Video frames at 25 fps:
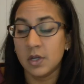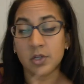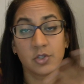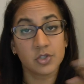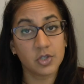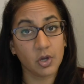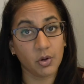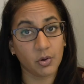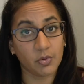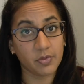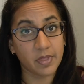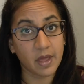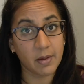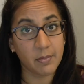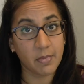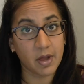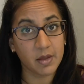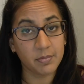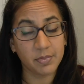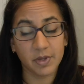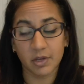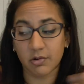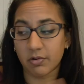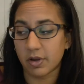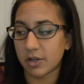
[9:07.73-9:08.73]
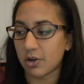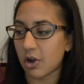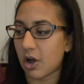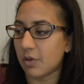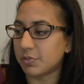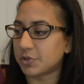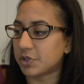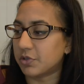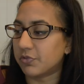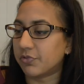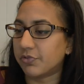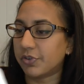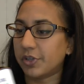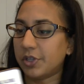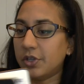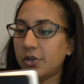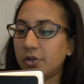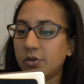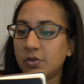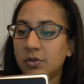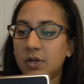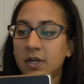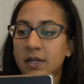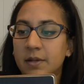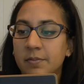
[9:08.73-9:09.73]
So that might be a great option for
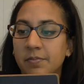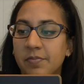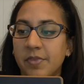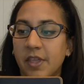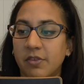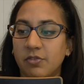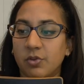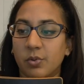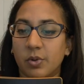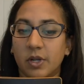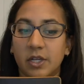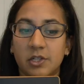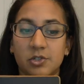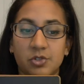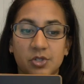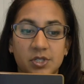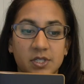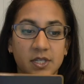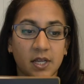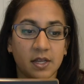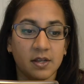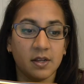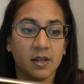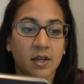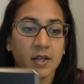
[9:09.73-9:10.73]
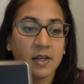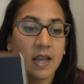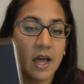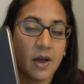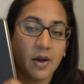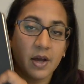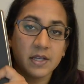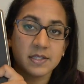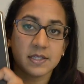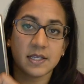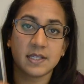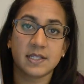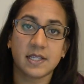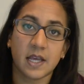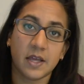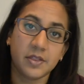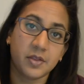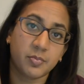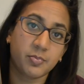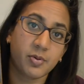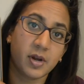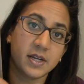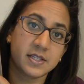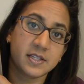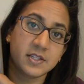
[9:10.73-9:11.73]
you if you were interested. Now, as I
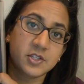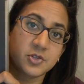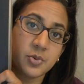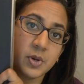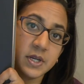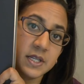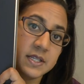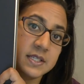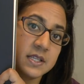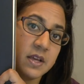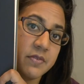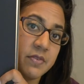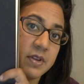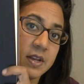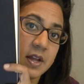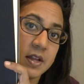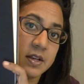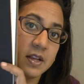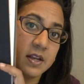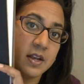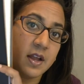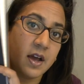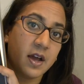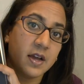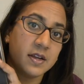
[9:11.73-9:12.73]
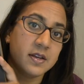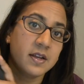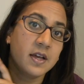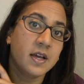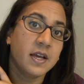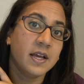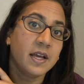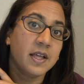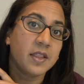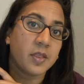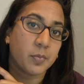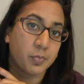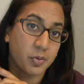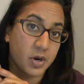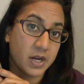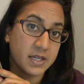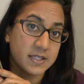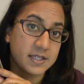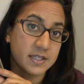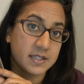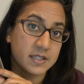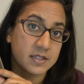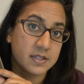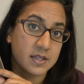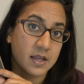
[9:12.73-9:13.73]
said, the price is $27.99. The
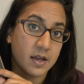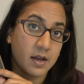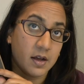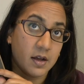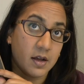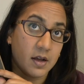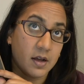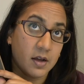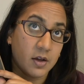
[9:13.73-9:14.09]
price is